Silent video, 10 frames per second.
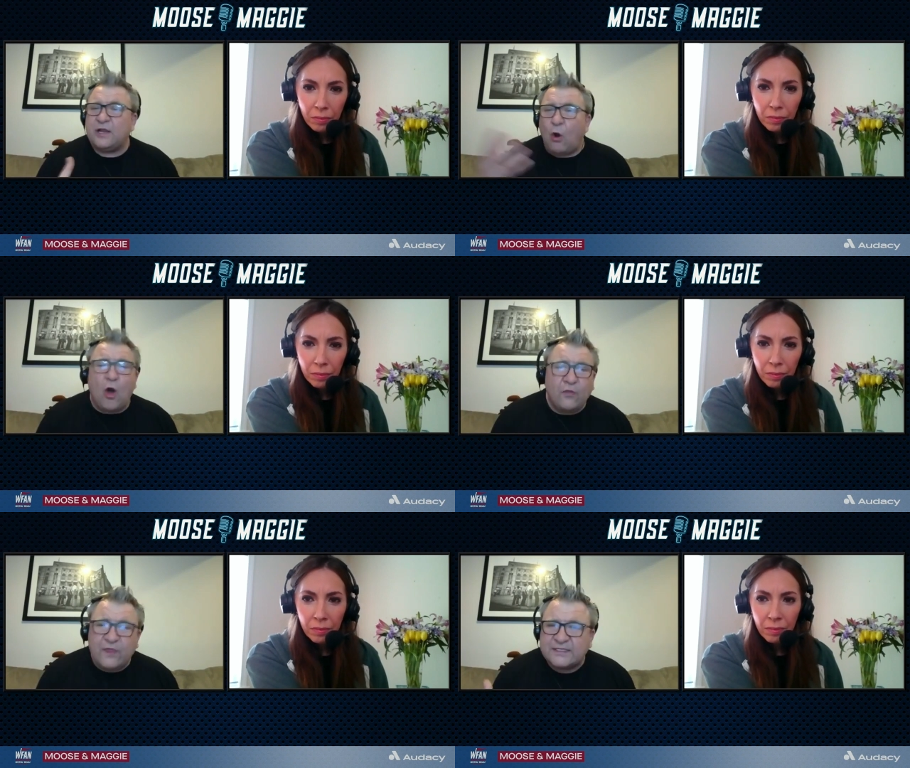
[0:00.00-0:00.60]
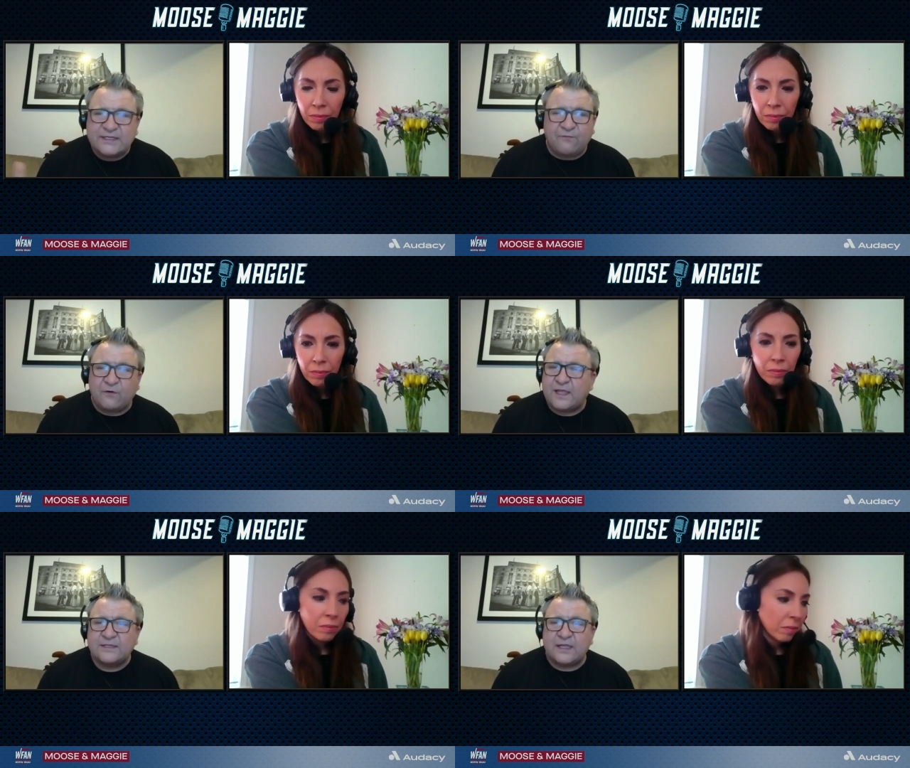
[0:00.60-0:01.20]
Speaker 1: all these different
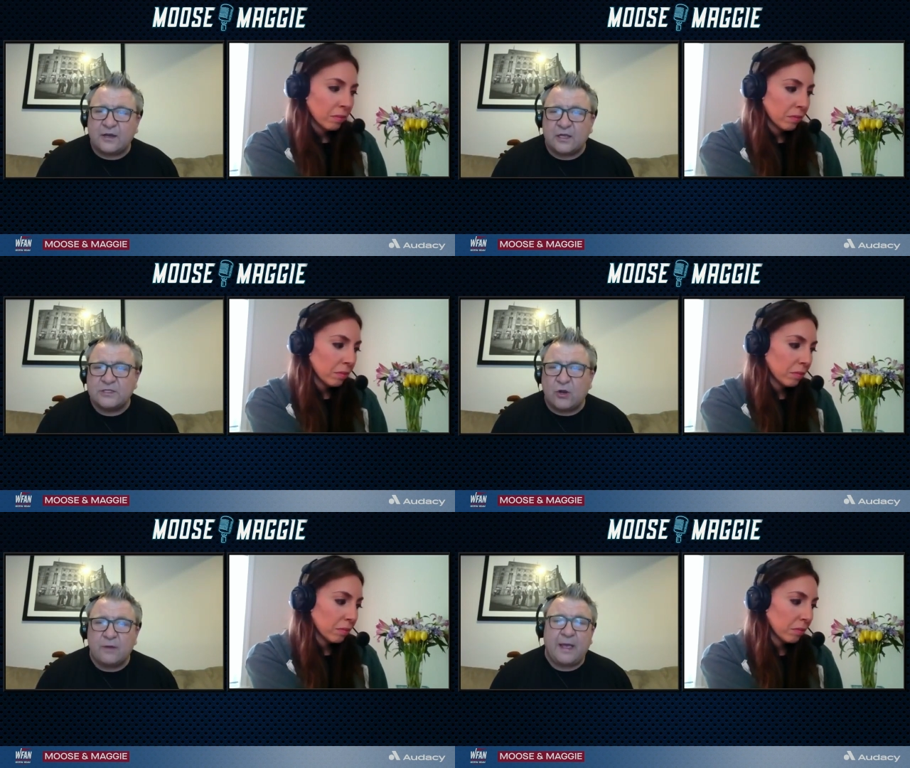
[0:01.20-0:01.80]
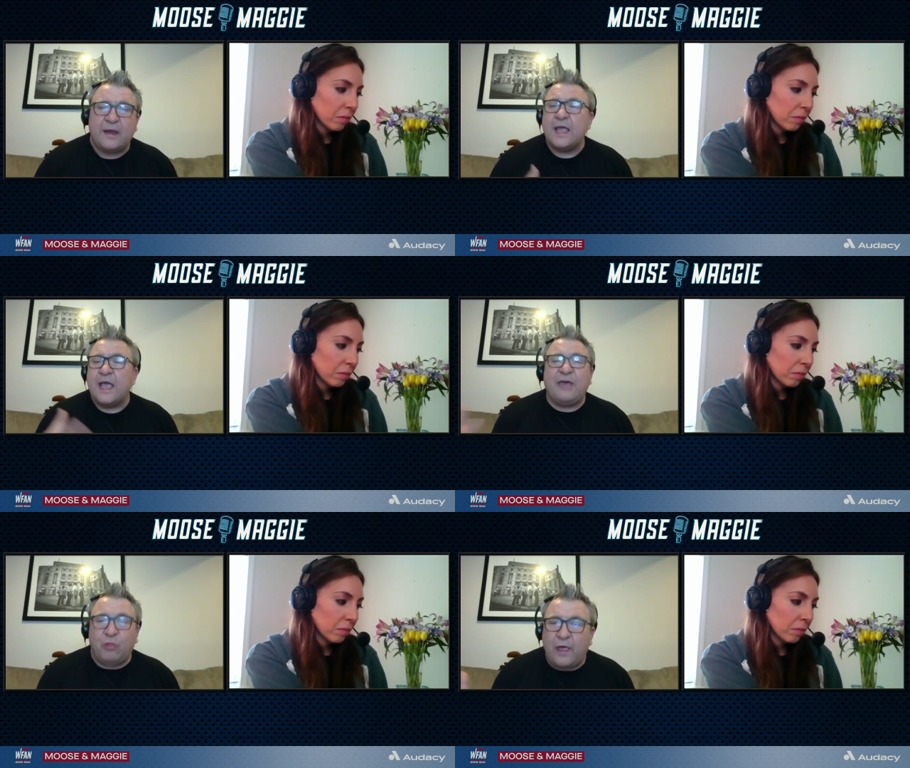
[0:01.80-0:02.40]
things that they're going to talk about.
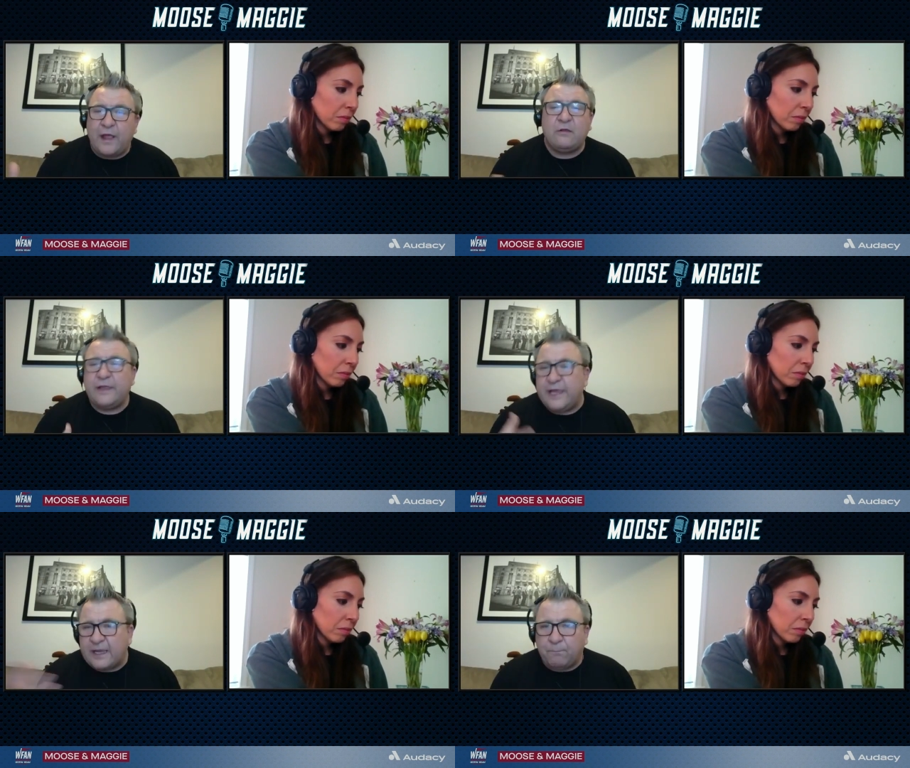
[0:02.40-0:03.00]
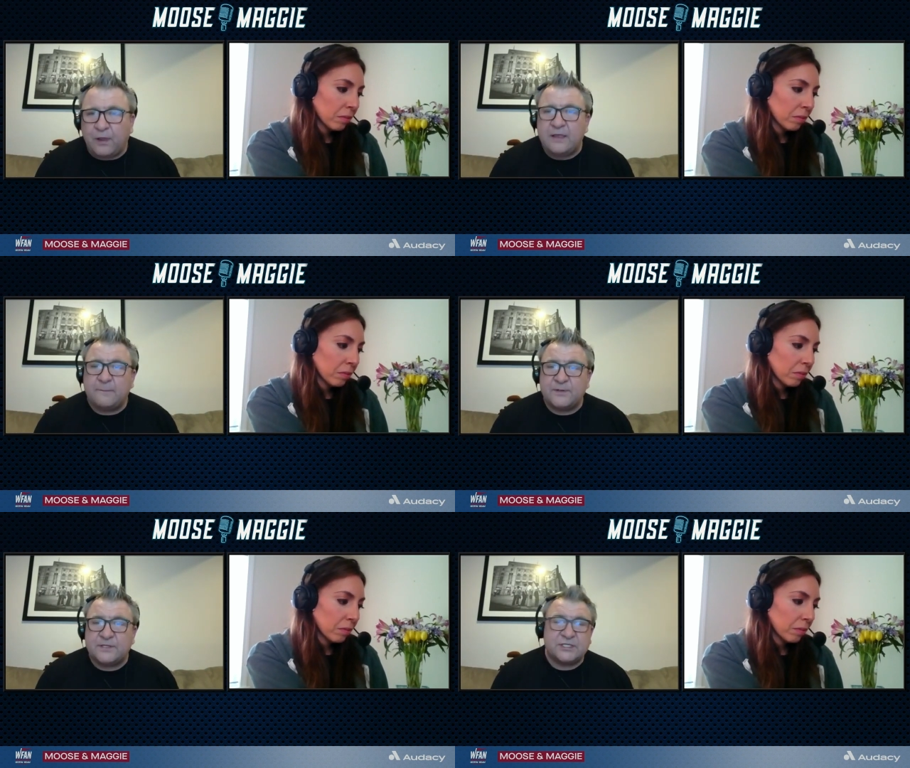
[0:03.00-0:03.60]
Athletically, he can play the
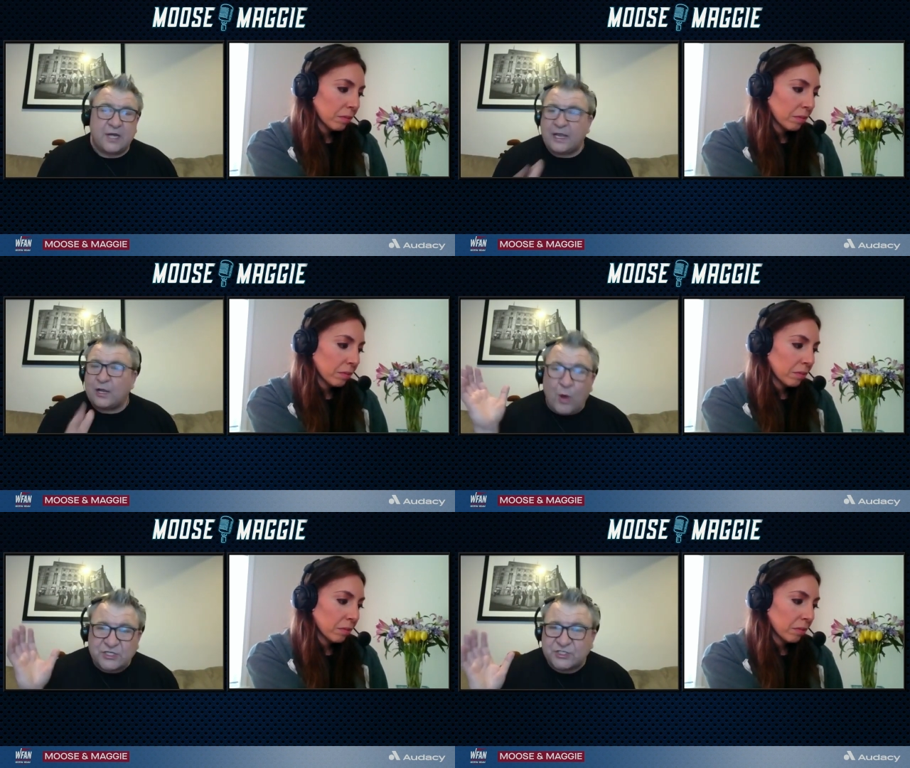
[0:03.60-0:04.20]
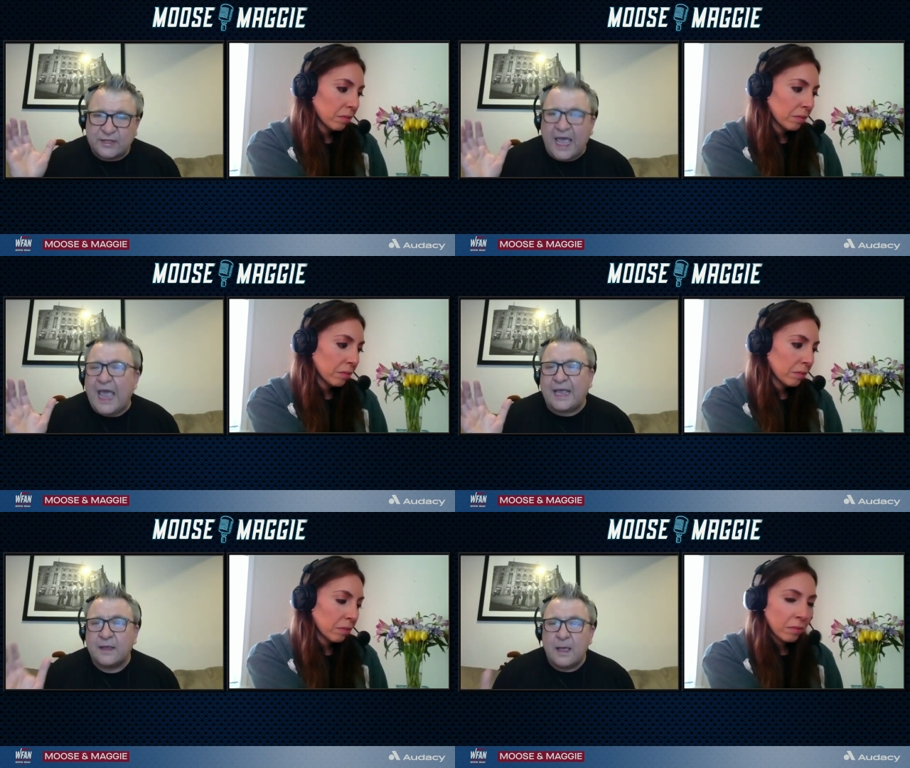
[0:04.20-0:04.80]
position. I question that.
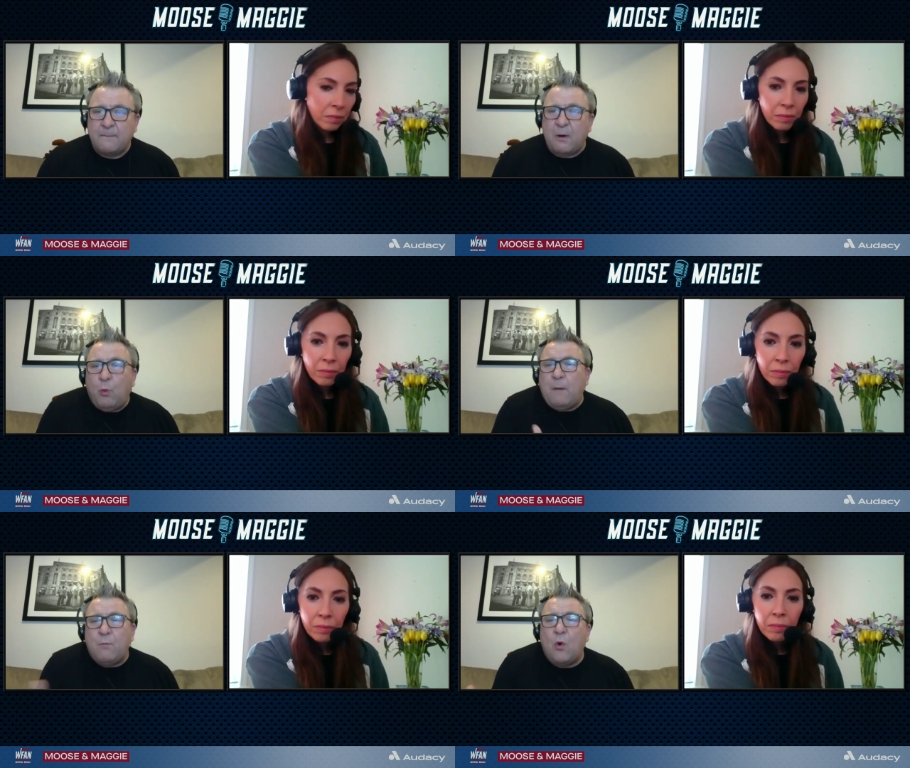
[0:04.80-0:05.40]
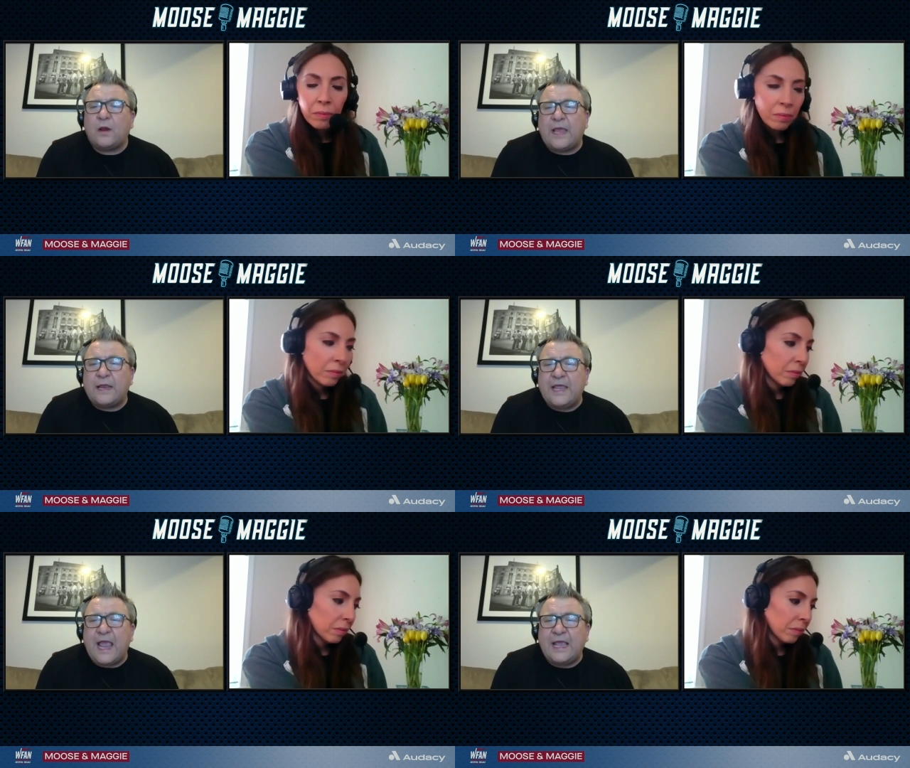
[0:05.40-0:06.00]
But what more can the
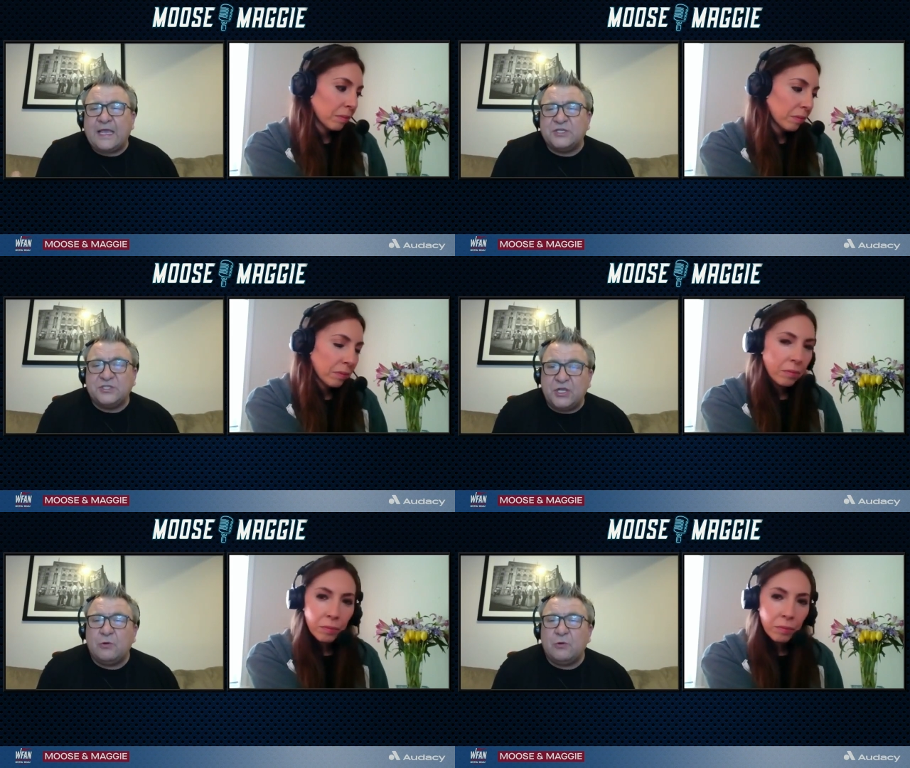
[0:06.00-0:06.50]
Yankees Yankees do